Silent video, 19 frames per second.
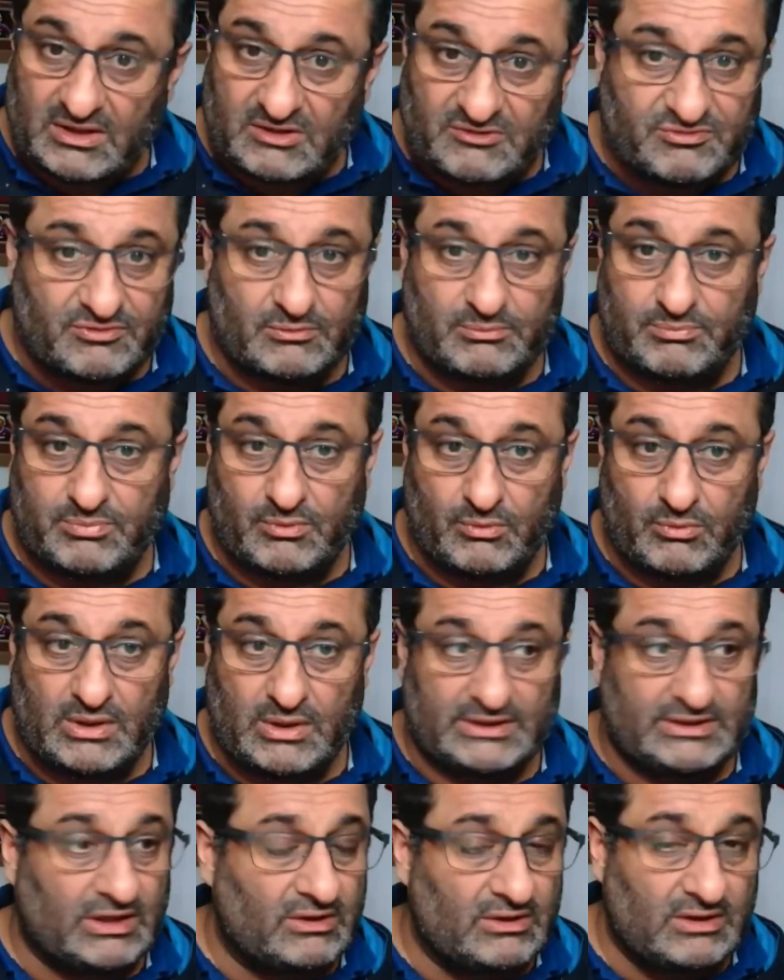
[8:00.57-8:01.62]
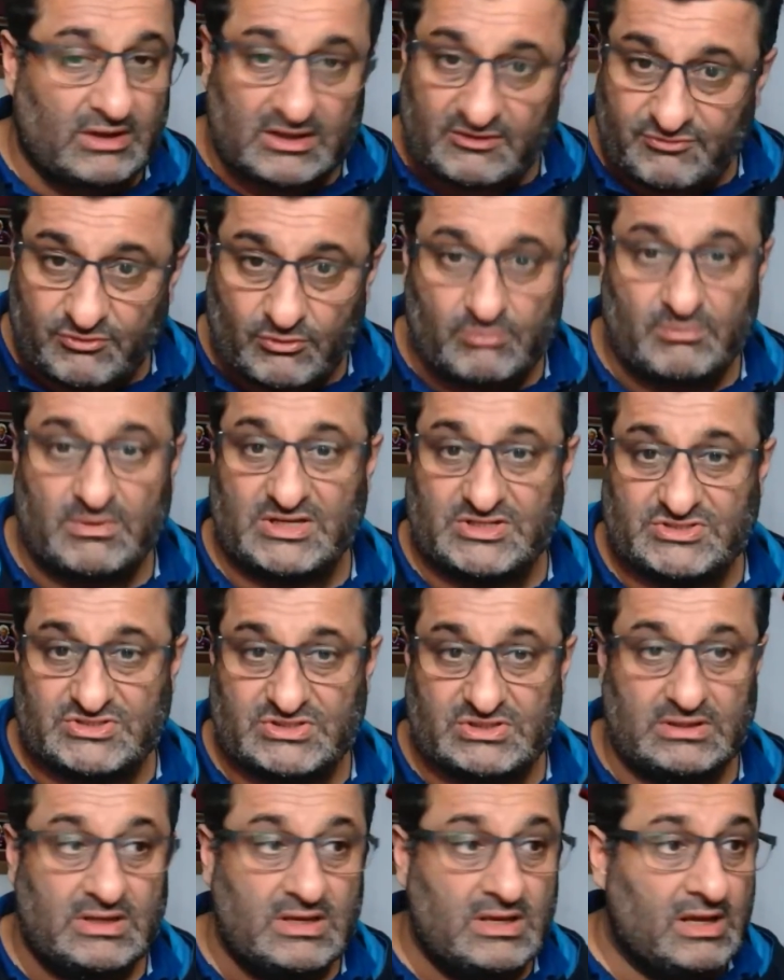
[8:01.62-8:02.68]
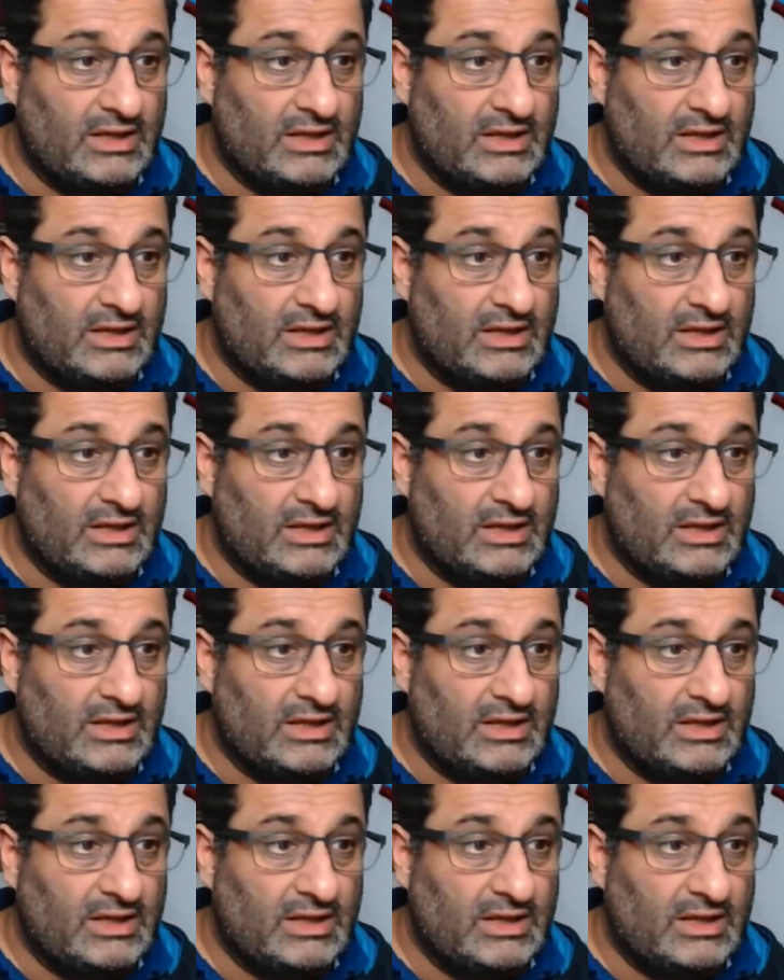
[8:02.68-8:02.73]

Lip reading: the football. I don't like the formation.